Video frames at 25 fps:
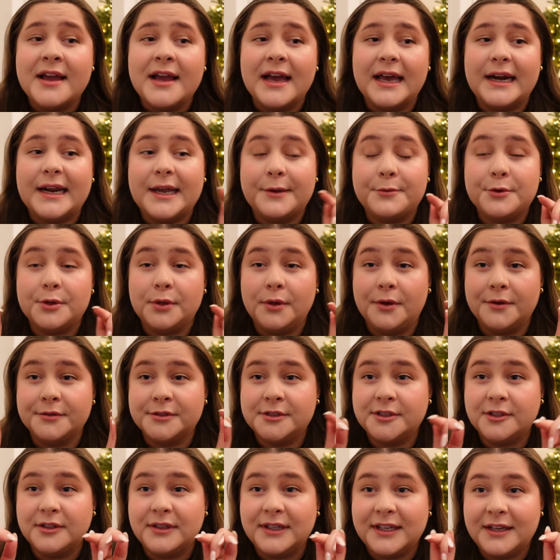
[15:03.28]
and I will
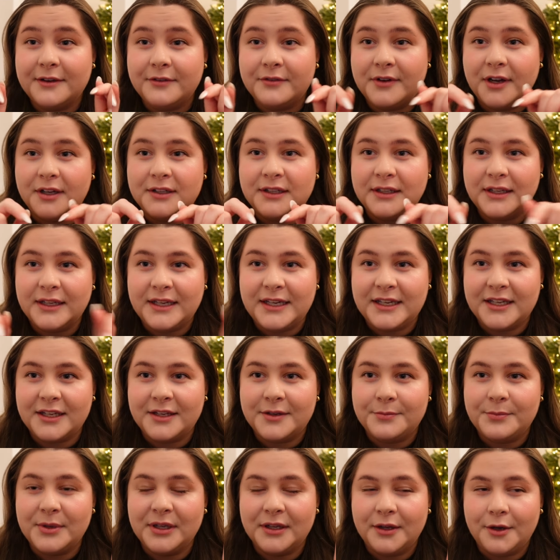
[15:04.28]
also leave a
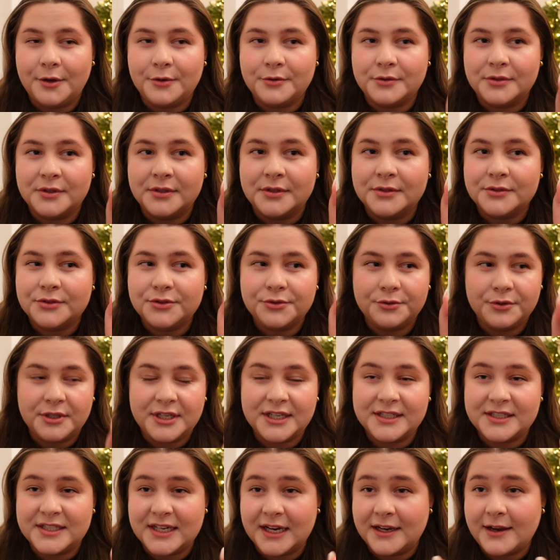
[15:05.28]
link below so you
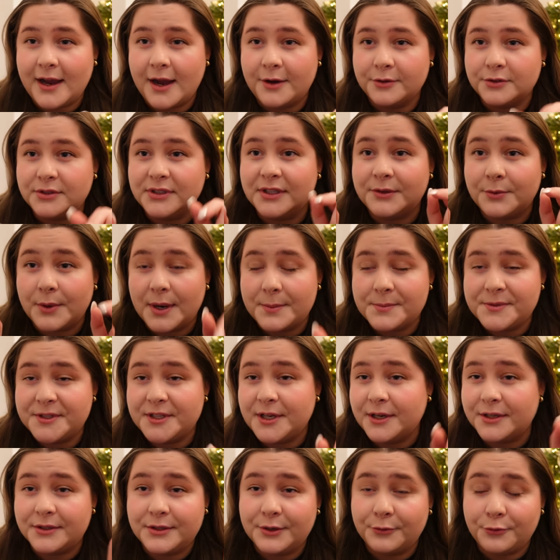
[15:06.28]
can check out the
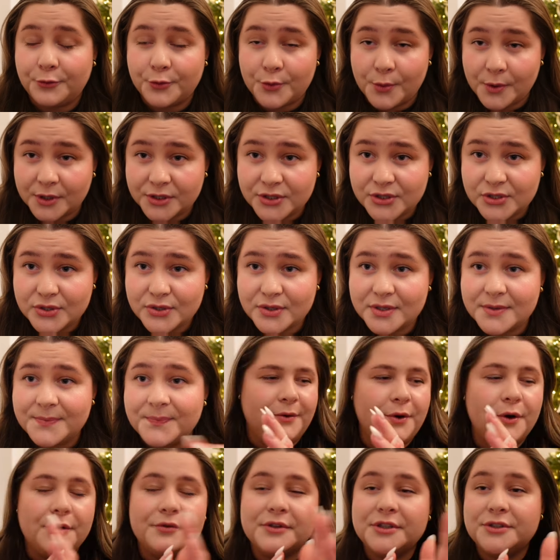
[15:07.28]
website if you want to.
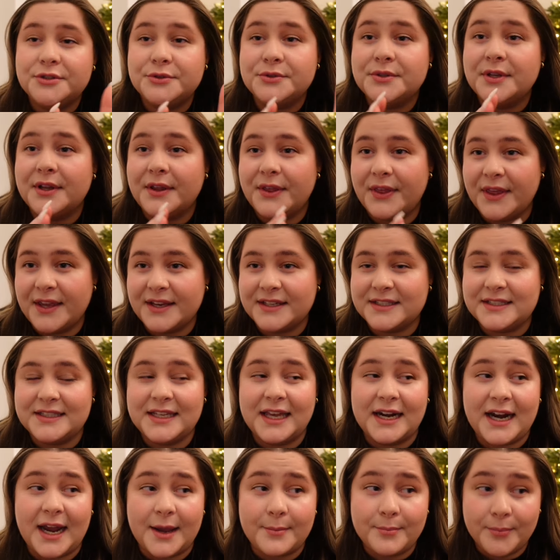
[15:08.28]
Over to the things
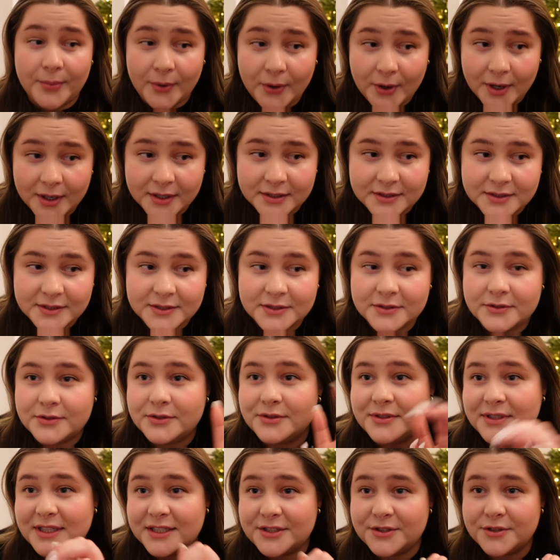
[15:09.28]
that I bought
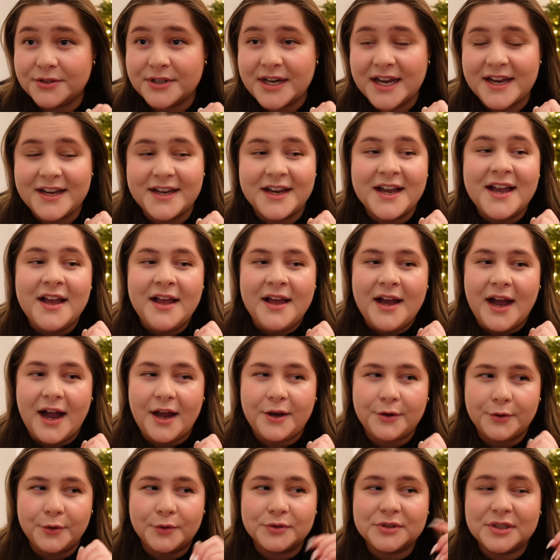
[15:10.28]
yesterday. I
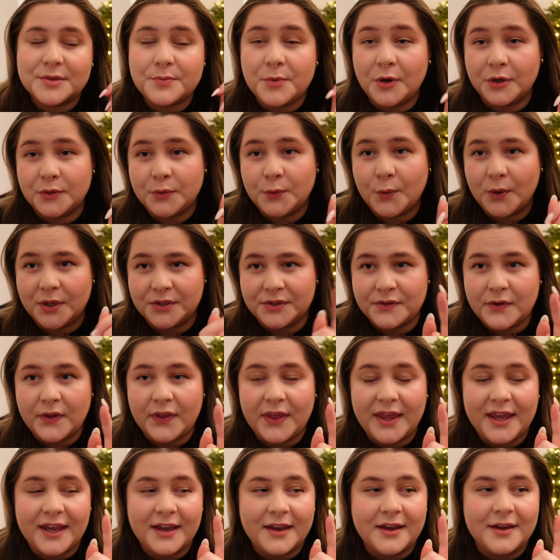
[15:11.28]
only bought one
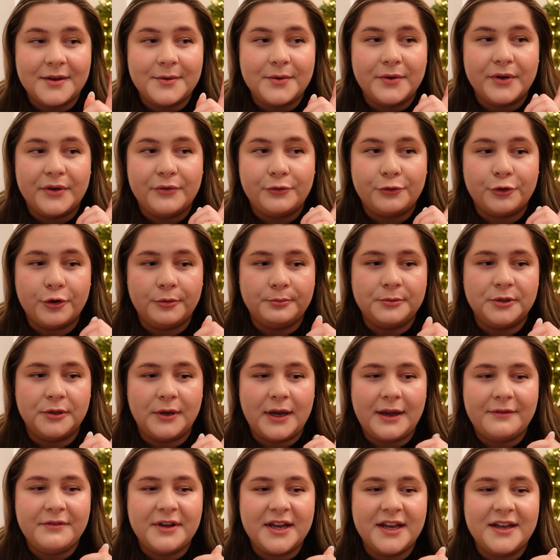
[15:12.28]
thing from
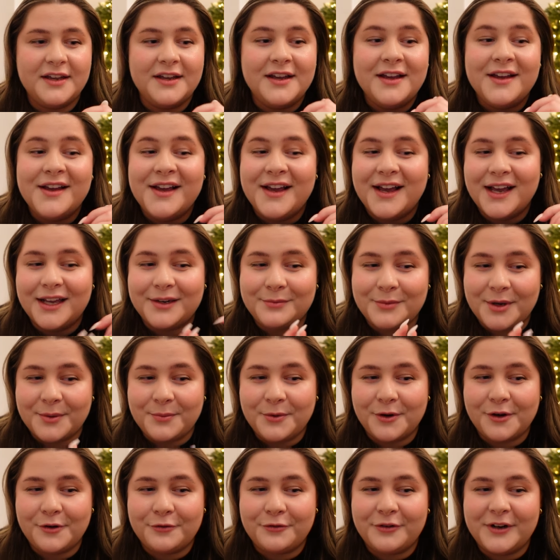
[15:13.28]
Loewe, and my
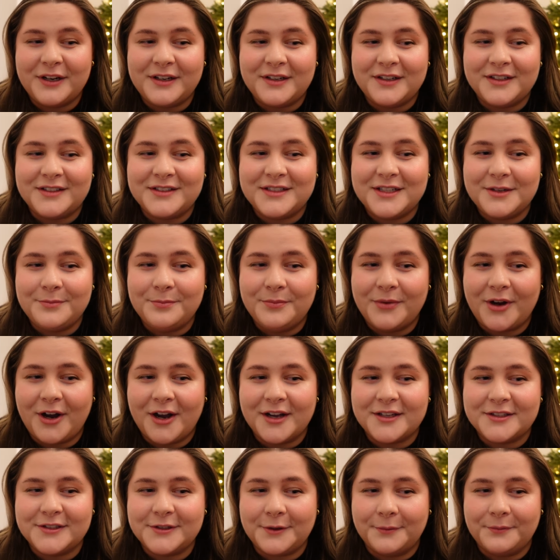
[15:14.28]
boyfriend did
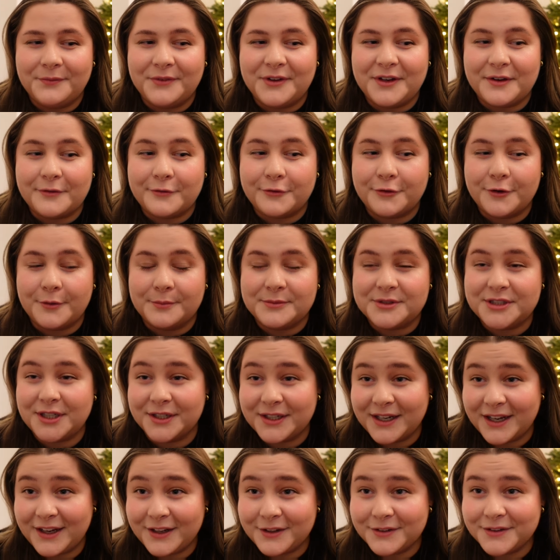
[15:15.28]
buy something from
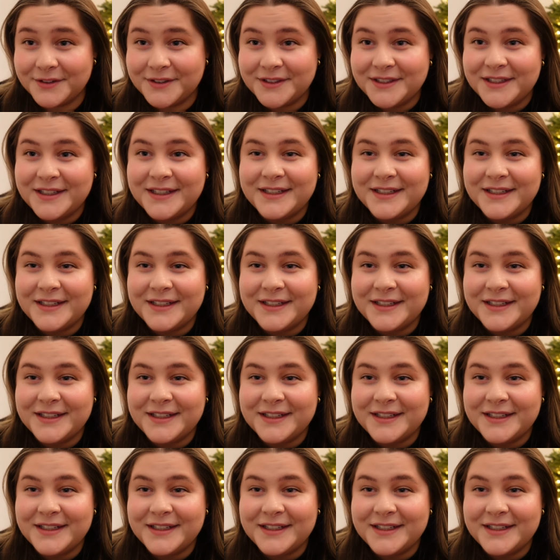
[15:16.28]
Chanel,